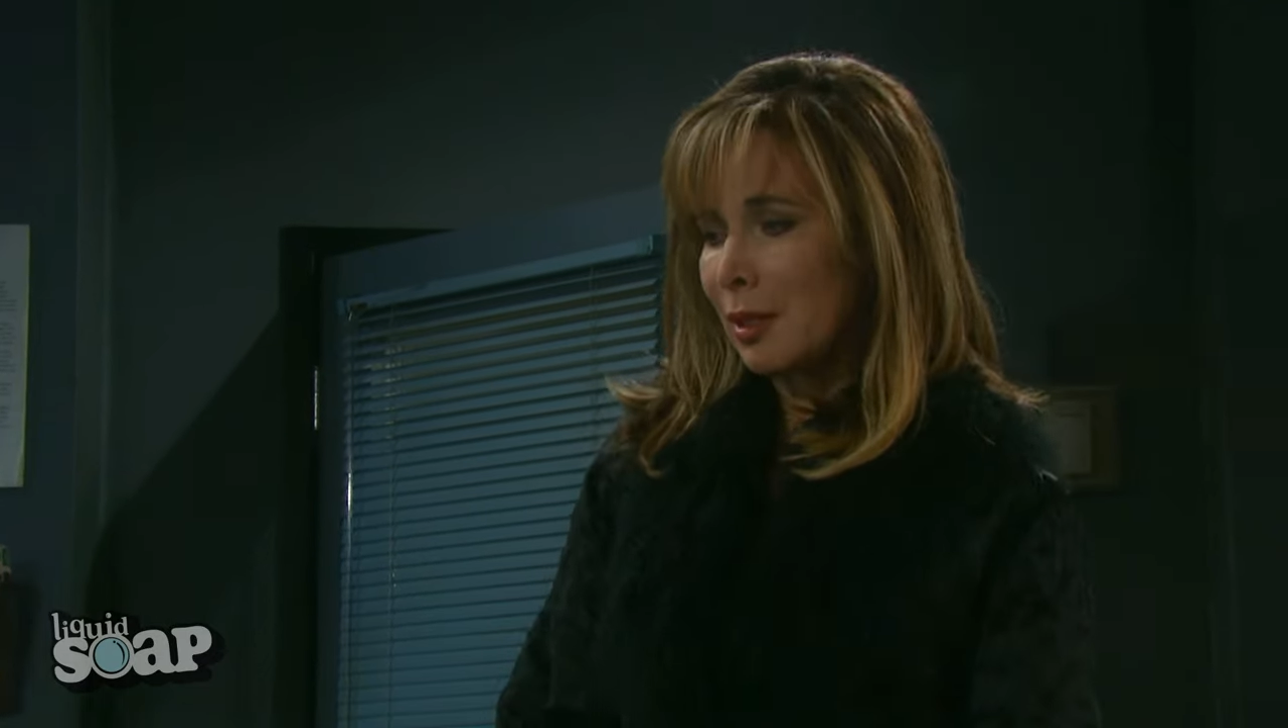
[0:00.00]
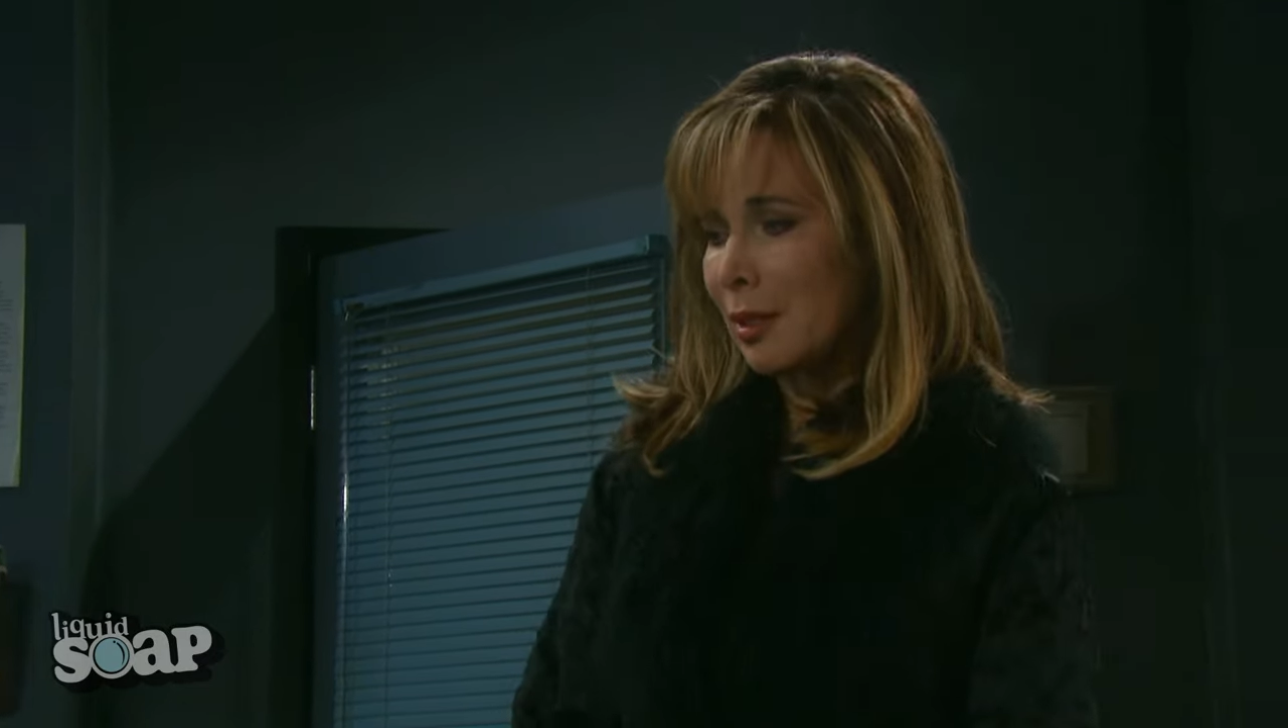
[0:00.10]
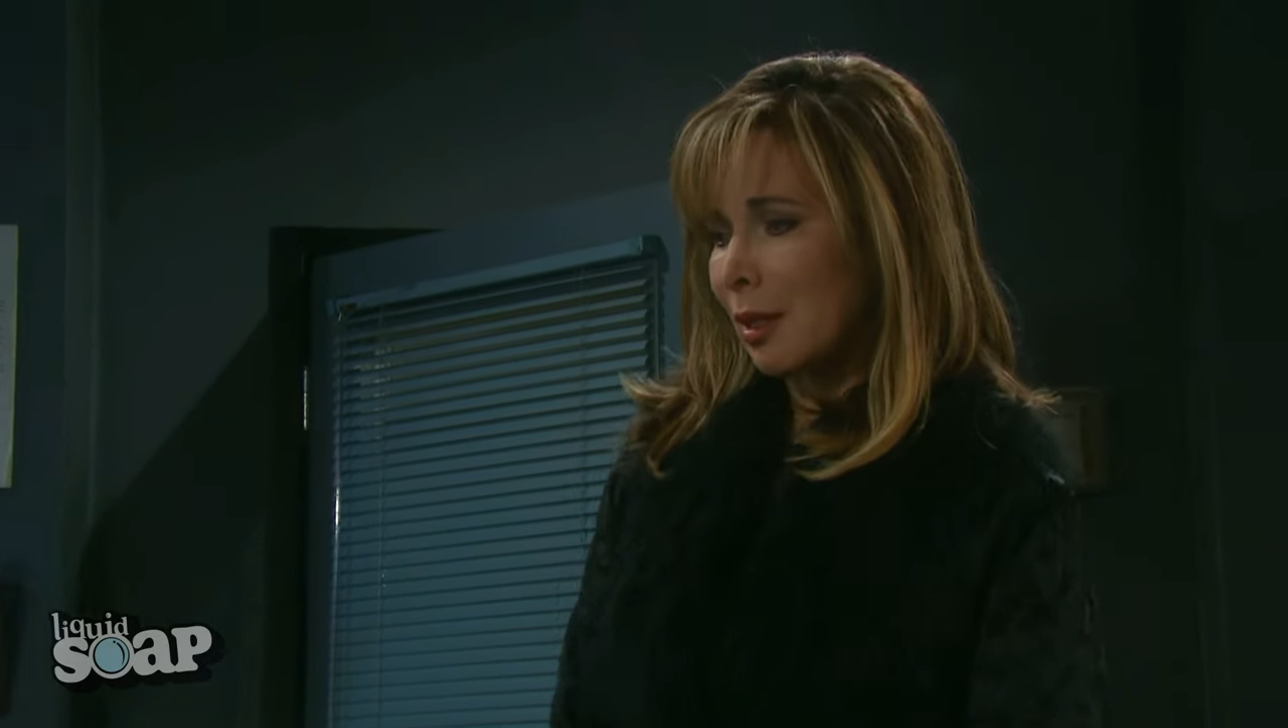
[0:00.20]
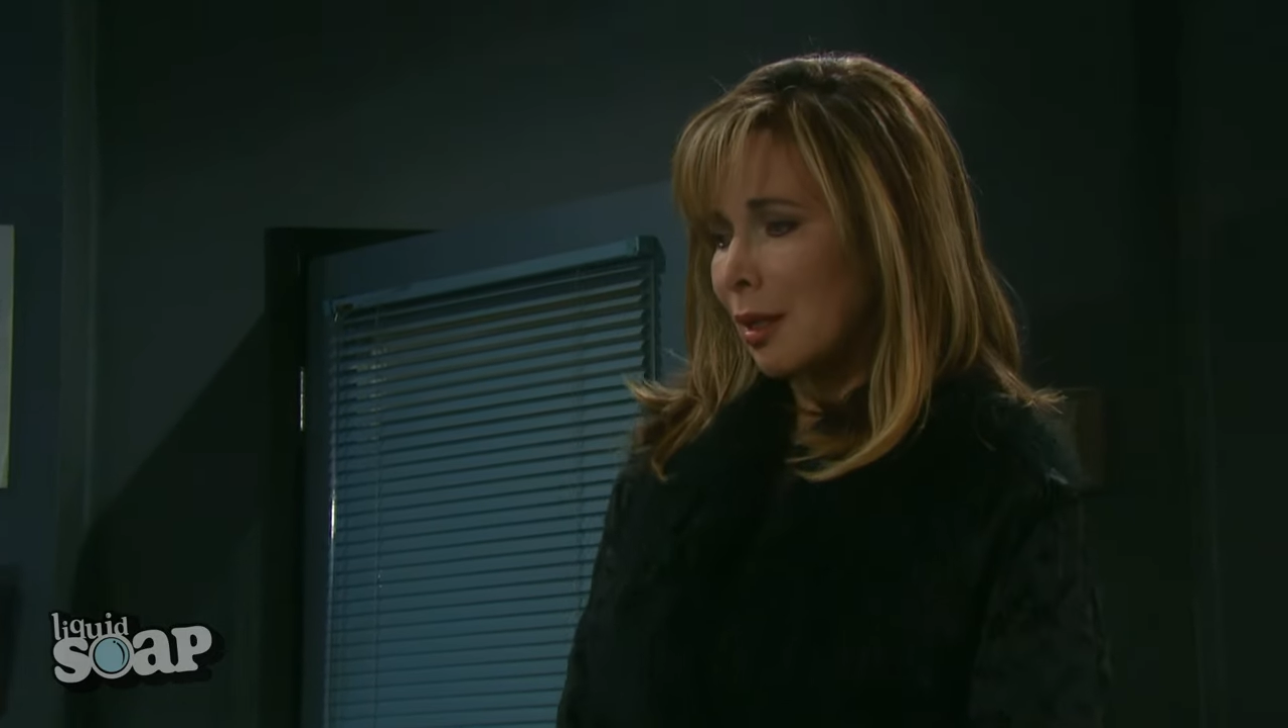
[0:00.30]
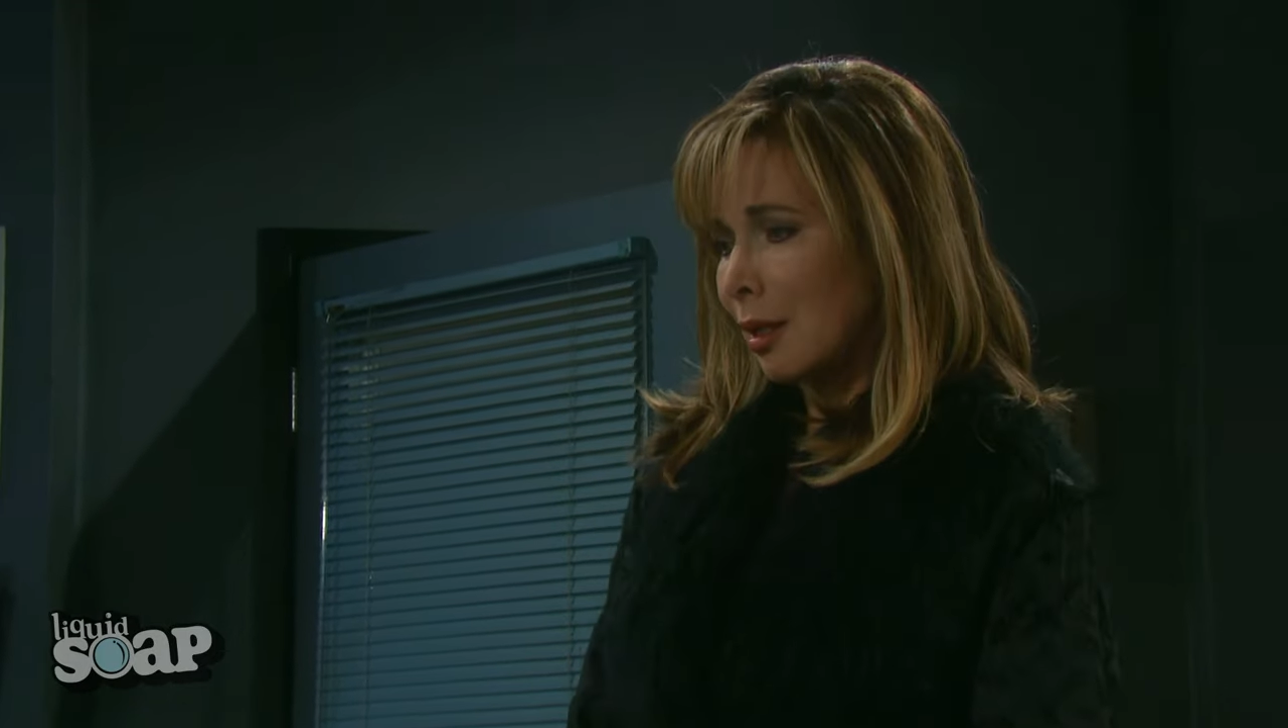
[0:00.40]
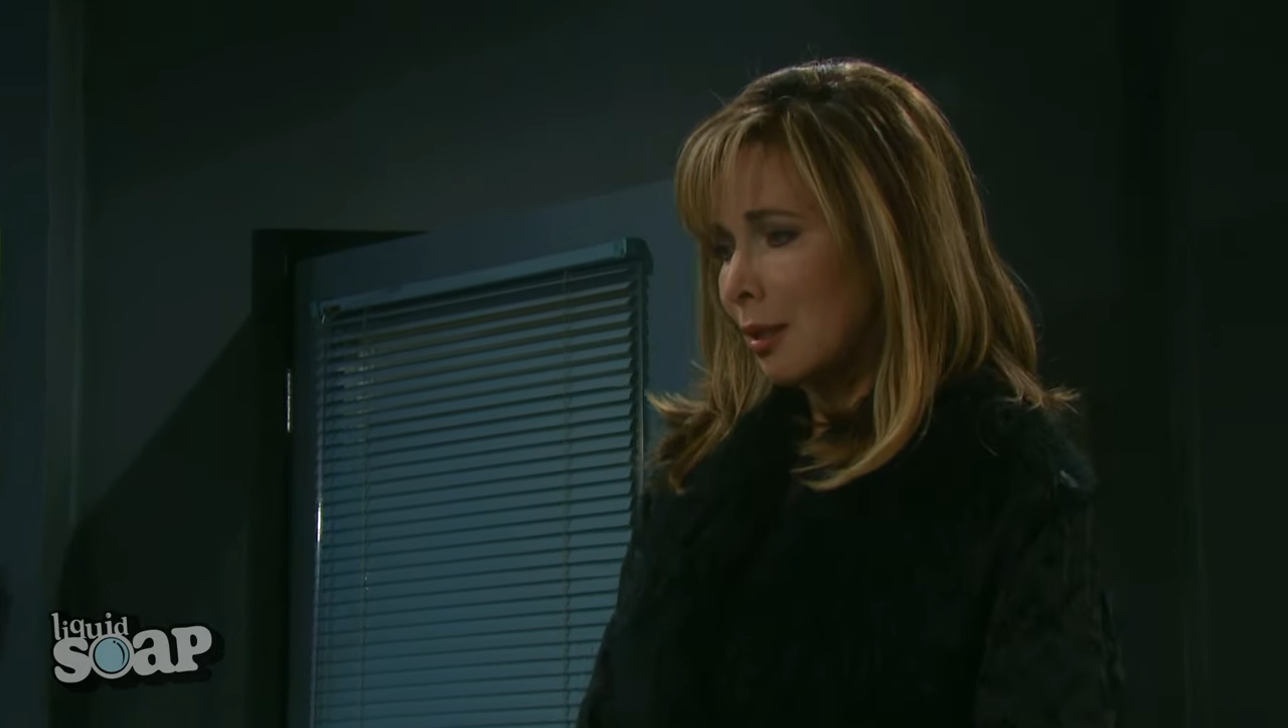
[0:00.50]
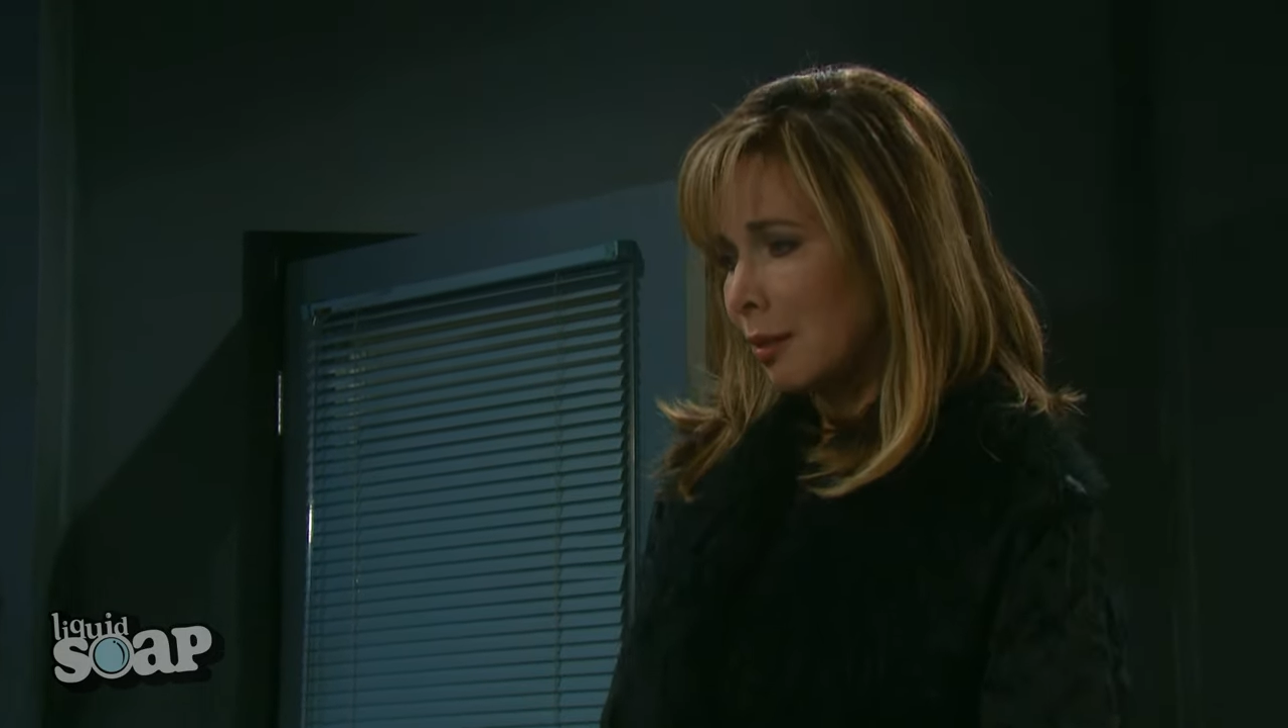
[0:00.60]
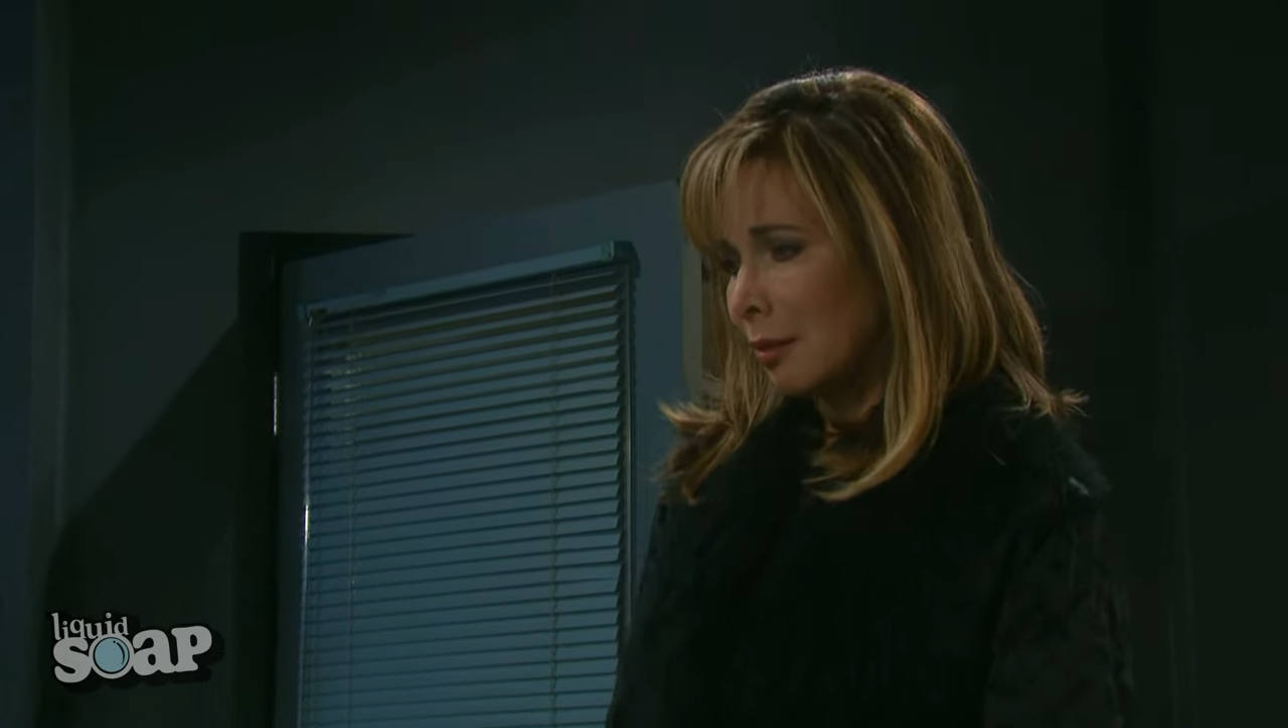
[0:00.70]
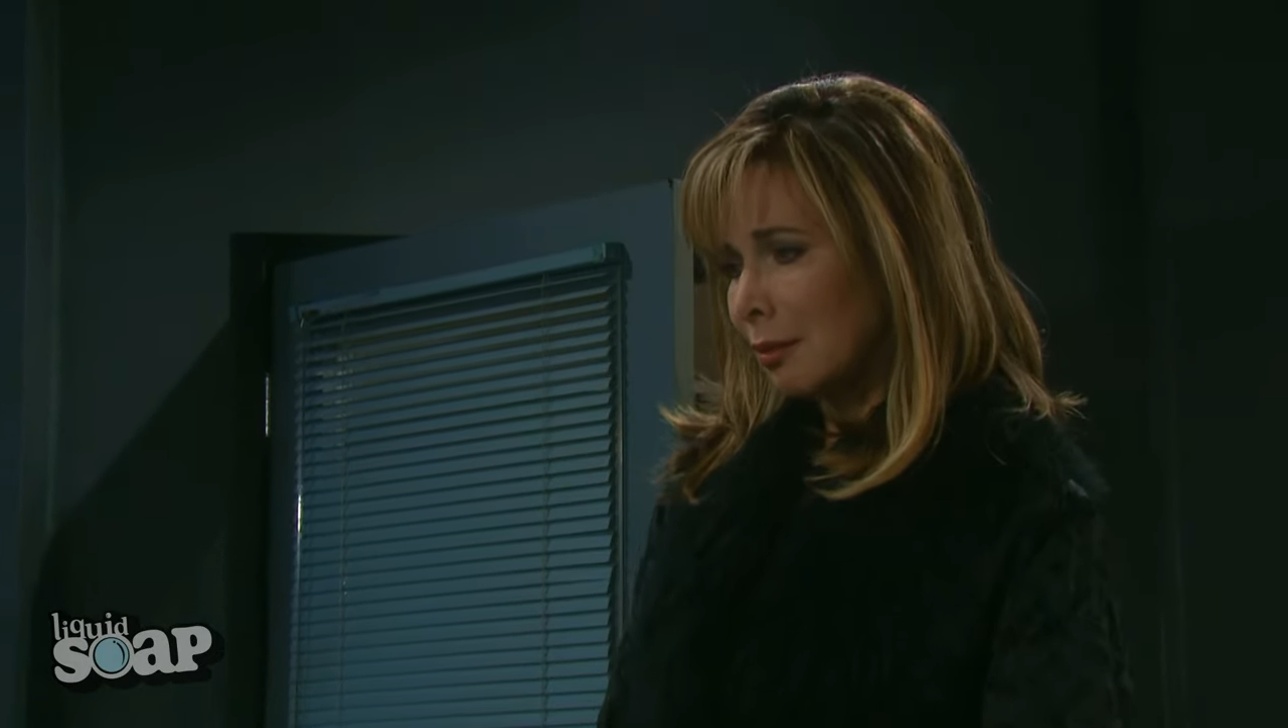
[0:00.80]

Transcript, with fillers: dead end.